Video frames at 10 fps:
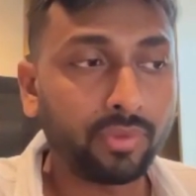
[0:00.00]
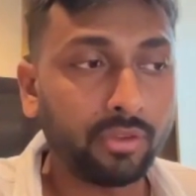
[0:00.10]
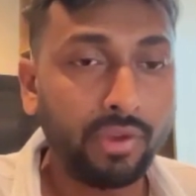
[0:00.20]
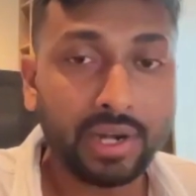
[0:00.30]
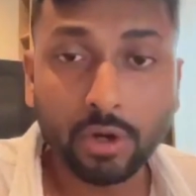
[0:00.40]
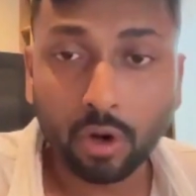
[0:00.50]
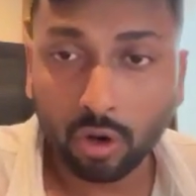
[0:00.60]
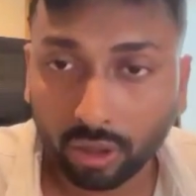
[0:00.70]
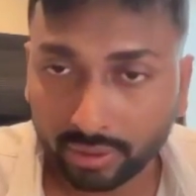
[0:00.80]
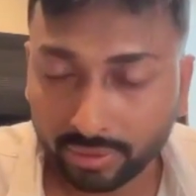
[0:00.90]
valid or
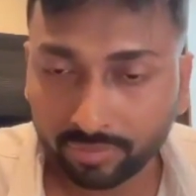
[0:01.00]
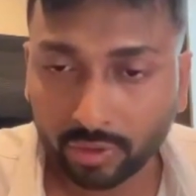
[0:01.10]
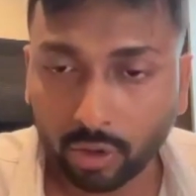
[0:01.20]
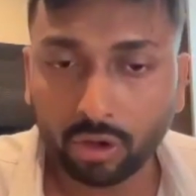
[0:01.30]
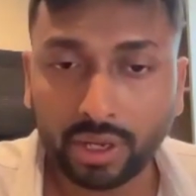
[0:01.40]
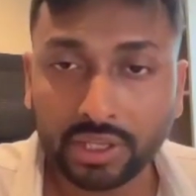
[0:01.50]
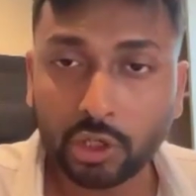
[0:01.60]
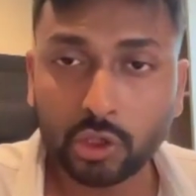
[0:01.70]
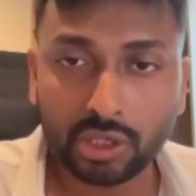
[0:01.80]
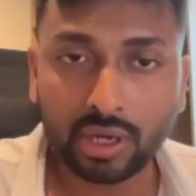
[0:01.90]
not, or
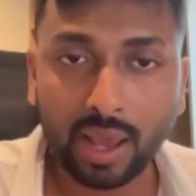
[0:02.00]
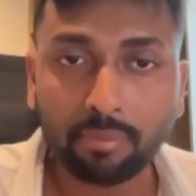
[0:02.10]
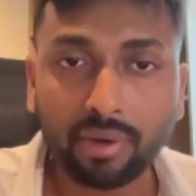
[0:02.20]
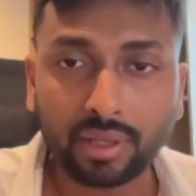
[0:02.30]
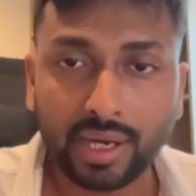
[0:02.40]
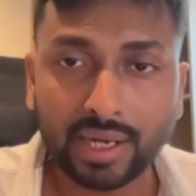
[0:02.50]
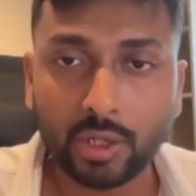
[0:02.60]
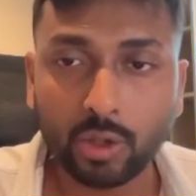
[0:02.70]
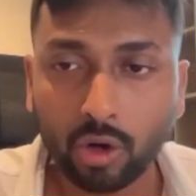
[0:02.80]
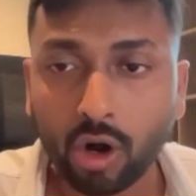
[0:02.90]
execution happen
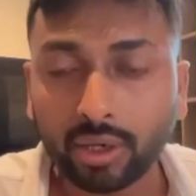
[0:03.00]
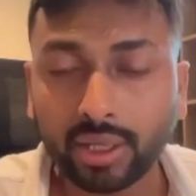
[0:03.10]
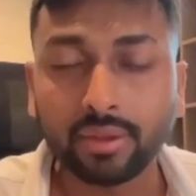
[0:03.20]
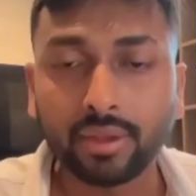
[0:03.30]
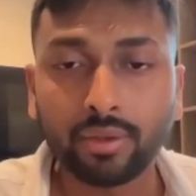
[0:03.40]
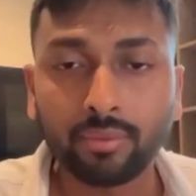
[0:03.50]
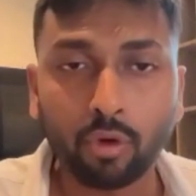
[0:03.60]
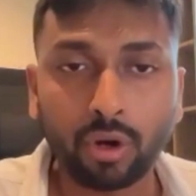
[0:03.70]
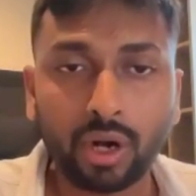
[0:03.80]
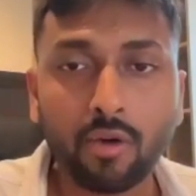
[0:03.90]
correctly or not. And
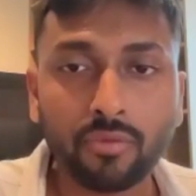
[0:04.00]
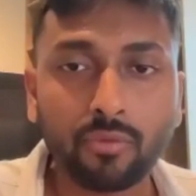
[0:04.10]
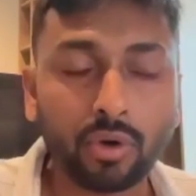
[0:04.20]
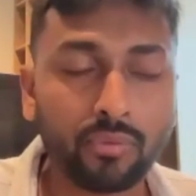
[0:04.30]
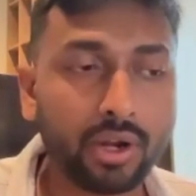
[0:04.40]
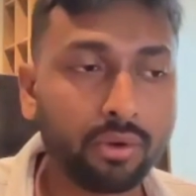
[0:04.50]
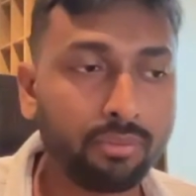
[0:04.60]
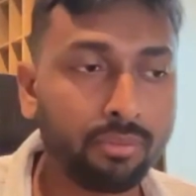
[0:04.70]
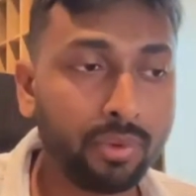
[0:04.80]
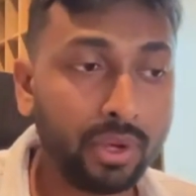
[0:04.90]
for now, what we are
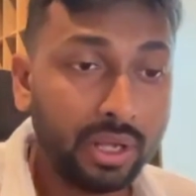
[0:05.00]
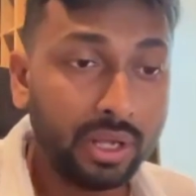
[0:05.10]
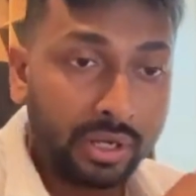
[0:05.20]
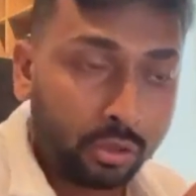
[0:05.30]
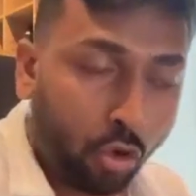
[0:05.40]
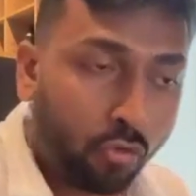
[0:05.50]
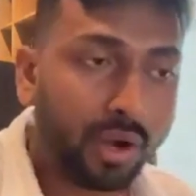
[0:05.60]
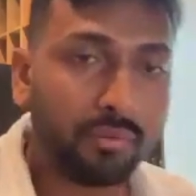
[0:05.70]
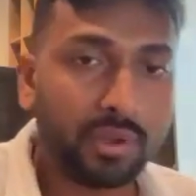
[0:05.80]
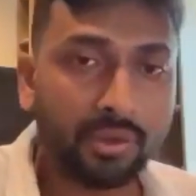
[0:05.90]
so
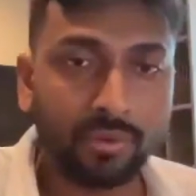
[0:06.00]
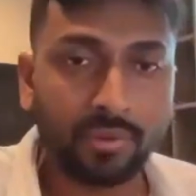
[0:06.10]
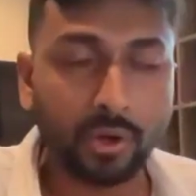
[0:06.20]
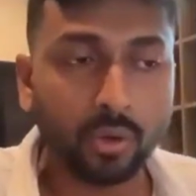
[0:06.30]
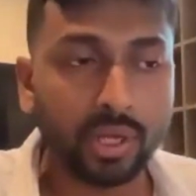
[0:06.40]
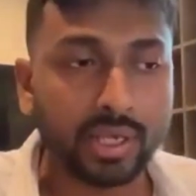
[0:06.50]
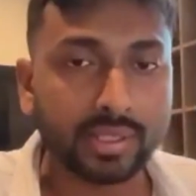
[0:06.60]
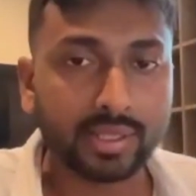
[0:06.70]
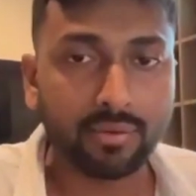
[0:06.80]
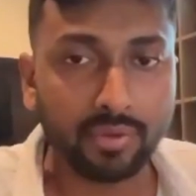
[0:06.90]
far we were doing
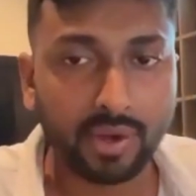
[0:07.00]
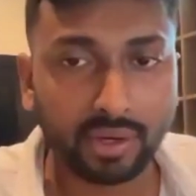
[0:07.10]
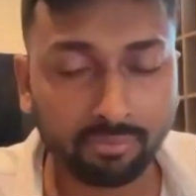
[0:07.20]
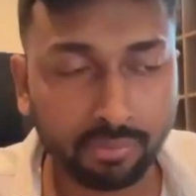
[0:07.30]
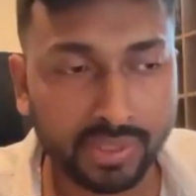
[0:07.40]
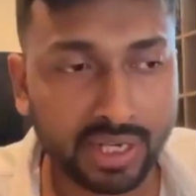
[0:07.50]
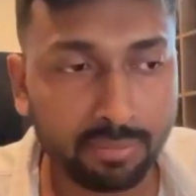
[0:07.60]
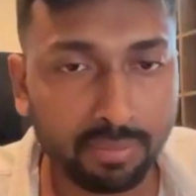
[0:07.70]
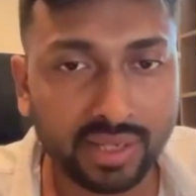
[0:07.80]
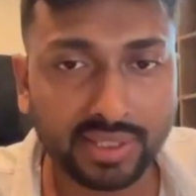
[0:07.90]
is that we are basically
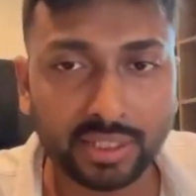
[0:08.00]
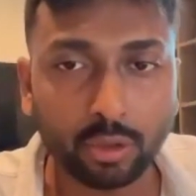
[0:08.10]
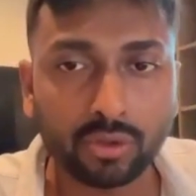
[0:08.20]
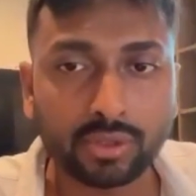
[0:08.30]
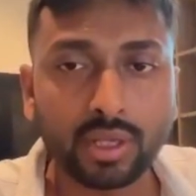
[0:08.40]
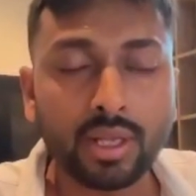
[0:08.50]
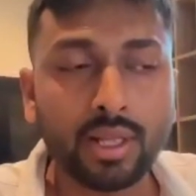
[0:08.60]
passing those